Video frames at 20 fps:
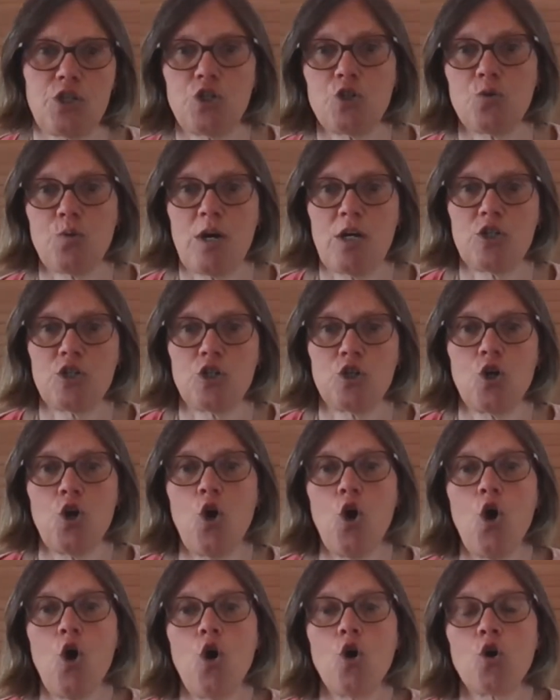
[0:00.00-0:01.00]
situation
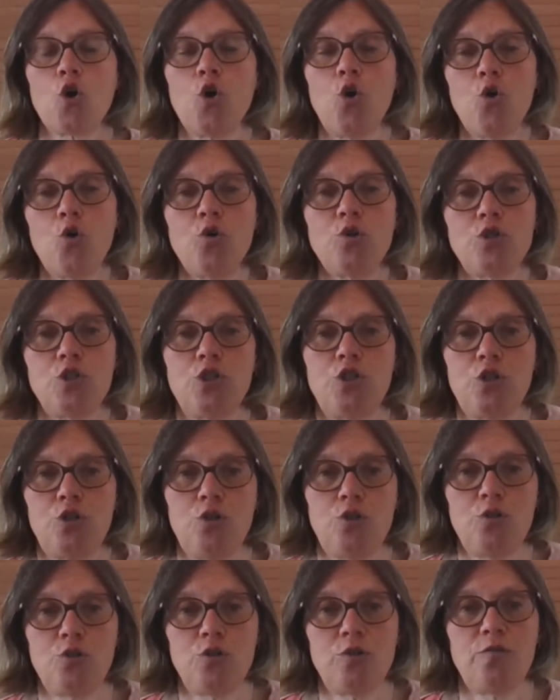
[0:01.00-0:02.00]
cause
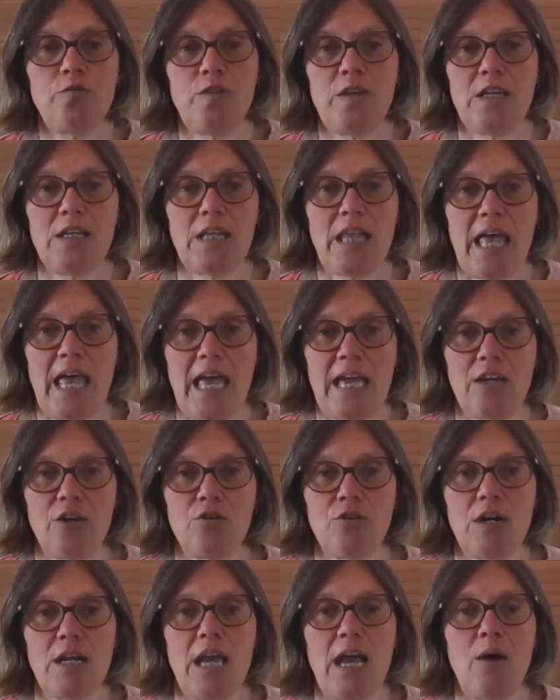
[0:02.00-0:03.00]
you to feel
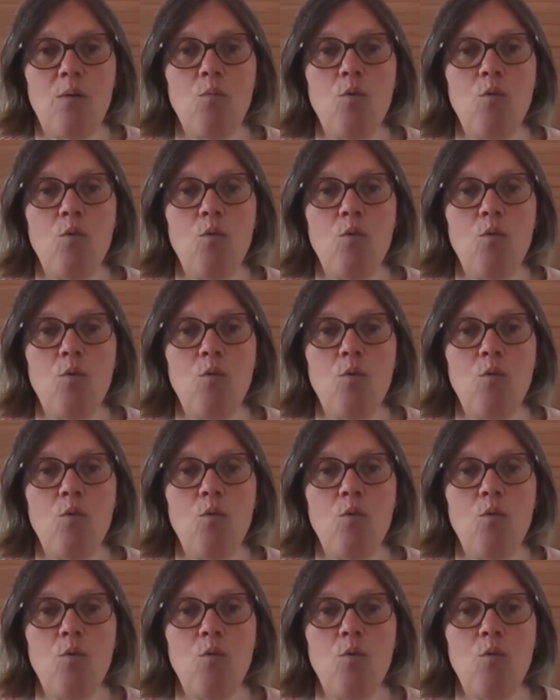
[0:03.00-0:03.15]
angry,